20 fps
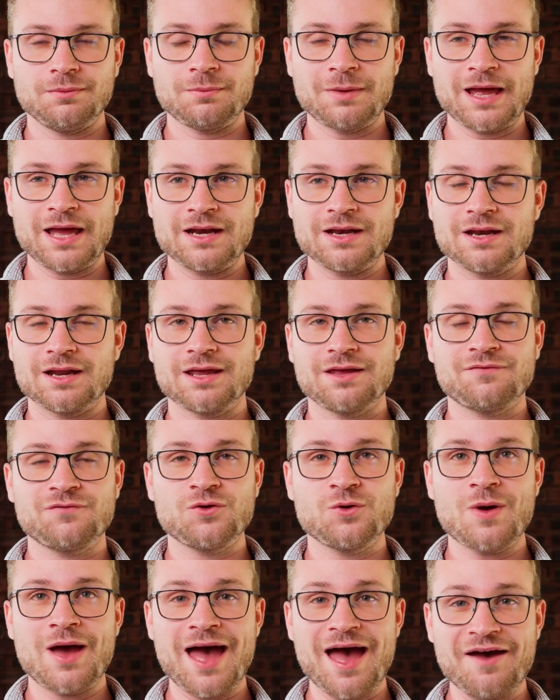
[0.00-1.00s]
Man, if
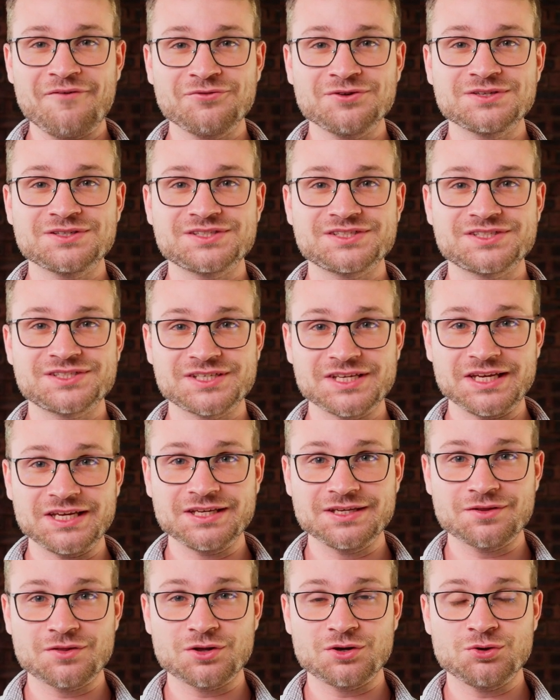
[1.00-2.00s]
you haven't
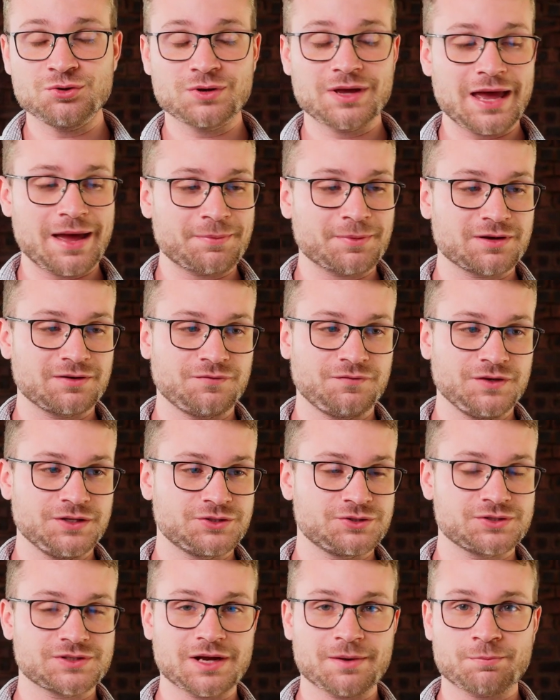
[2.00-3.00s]
seen the new CapCut
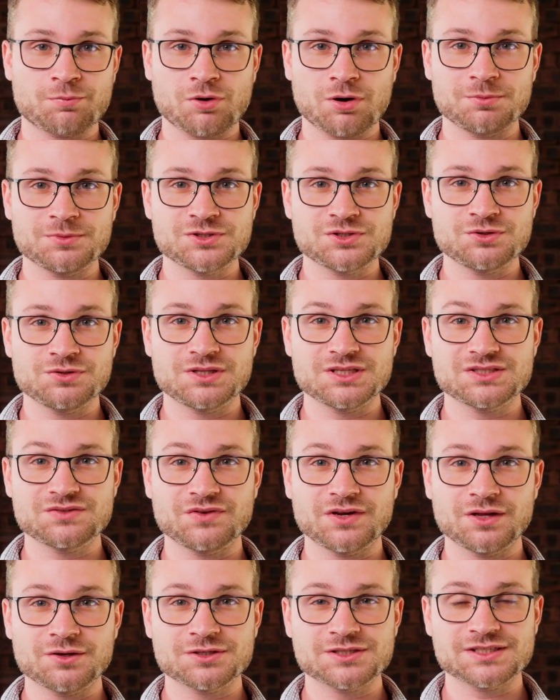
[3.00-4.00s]
features, I promise you this
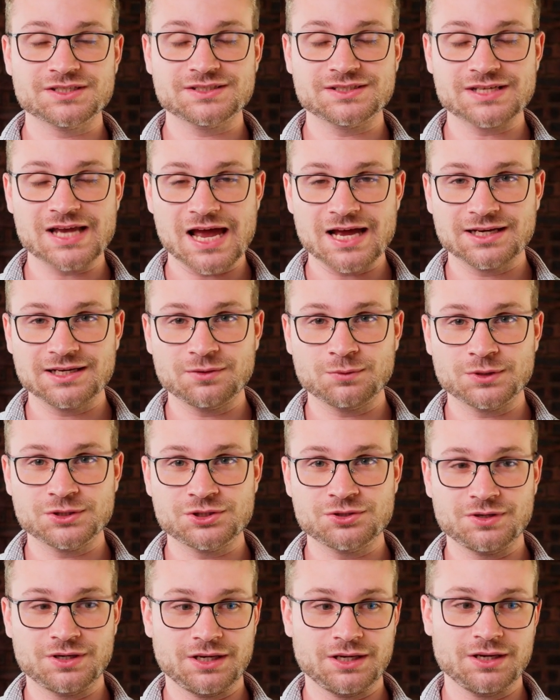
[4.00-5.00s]
video is exactly what
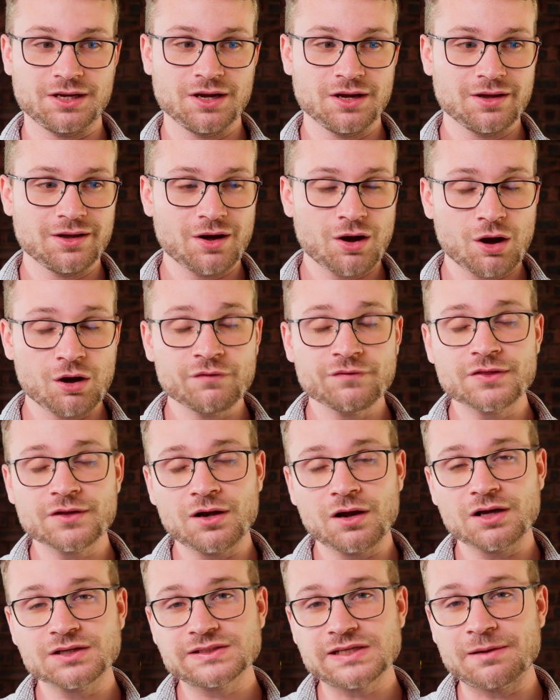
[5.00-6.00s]
you need. Over the
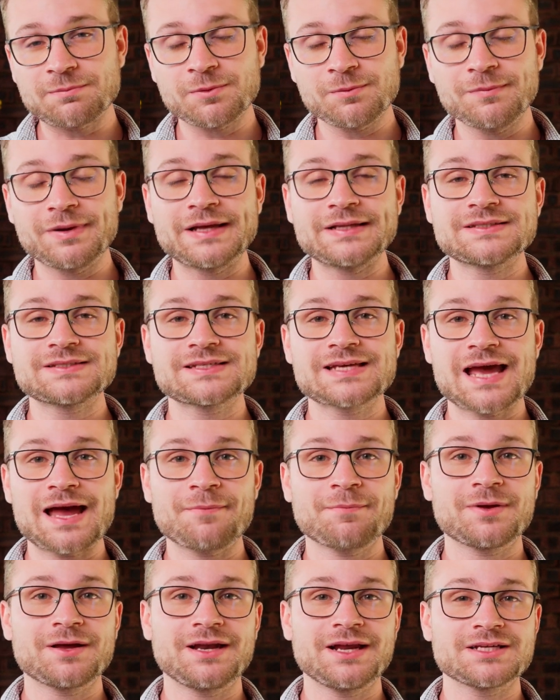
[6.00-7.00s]
last couple months,
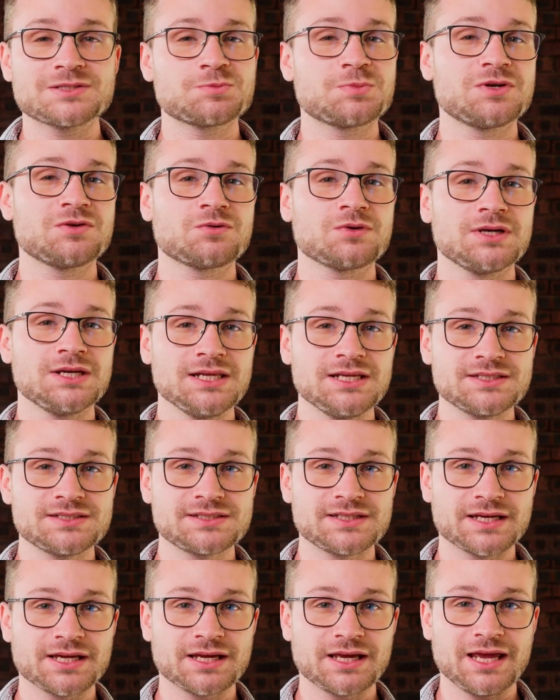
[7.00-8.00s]
CapCut has been
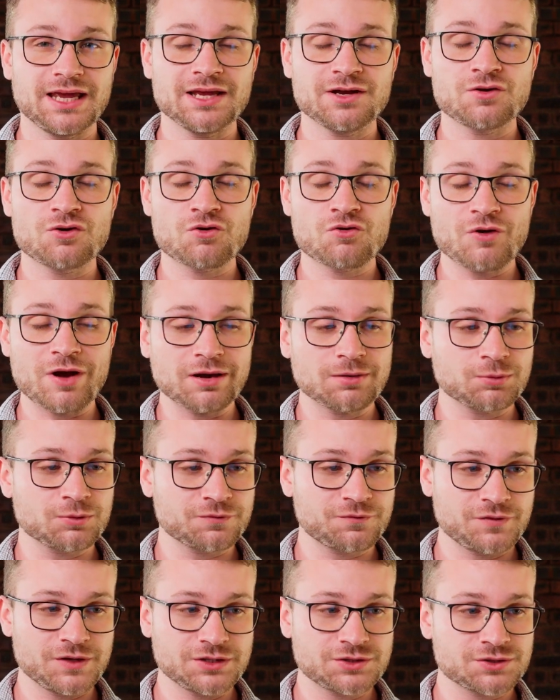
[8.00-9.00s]
releasing incredible
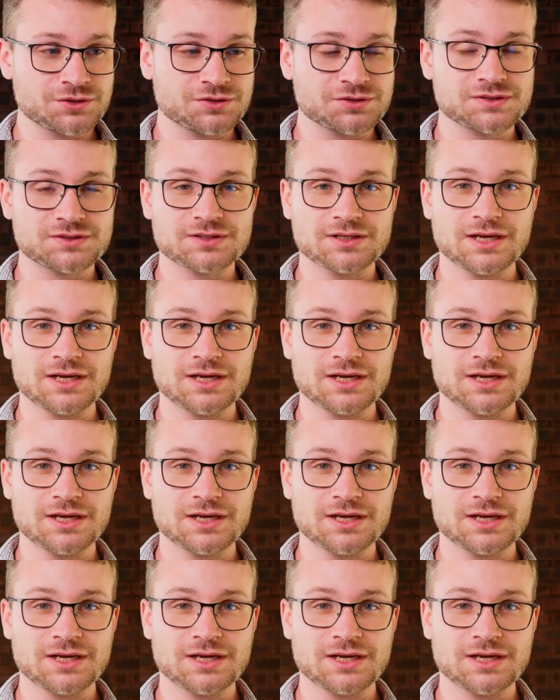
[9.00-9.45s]
features